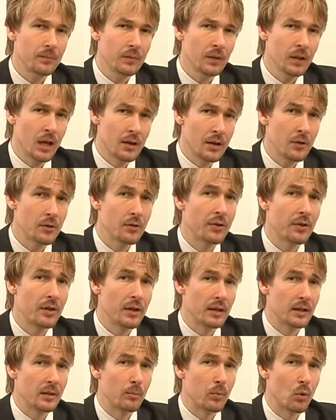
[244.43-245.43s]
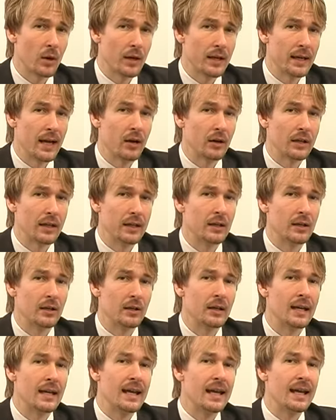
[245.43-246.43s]
Another thing to point out here
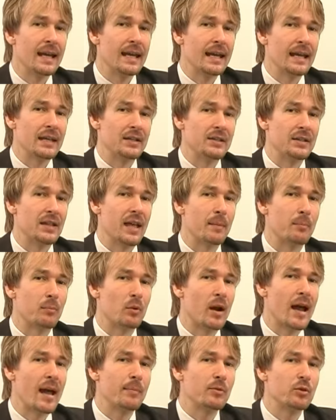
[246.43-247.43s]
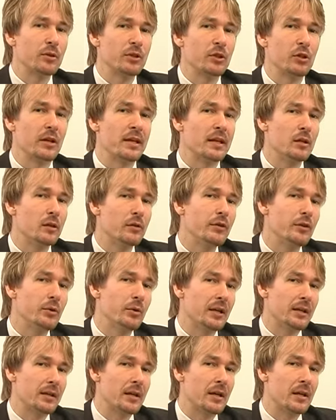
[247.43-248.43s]
is that perhaps when you're
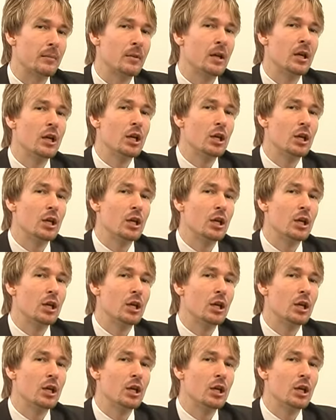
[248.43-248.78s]
interviewing them,